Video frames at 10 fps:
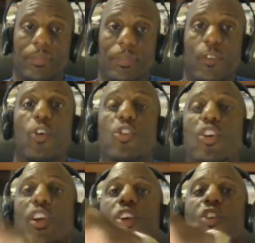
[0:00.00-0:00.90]
So you
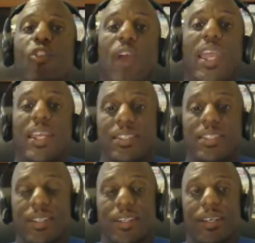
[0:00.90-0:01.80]
can create
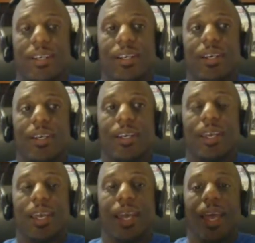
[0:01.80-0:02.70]

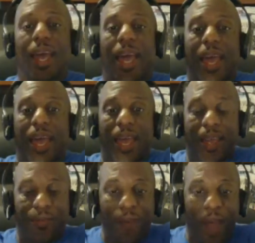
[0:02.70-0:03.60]

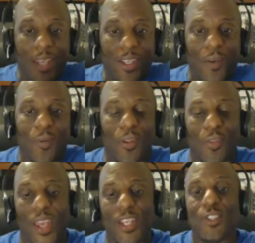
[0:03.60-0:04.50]
a vacuum for the
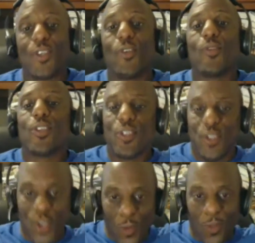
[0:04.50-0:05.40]
things you
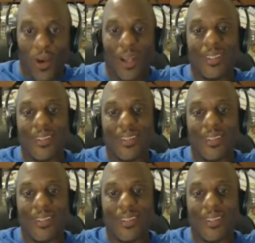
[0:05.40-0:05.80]
do want.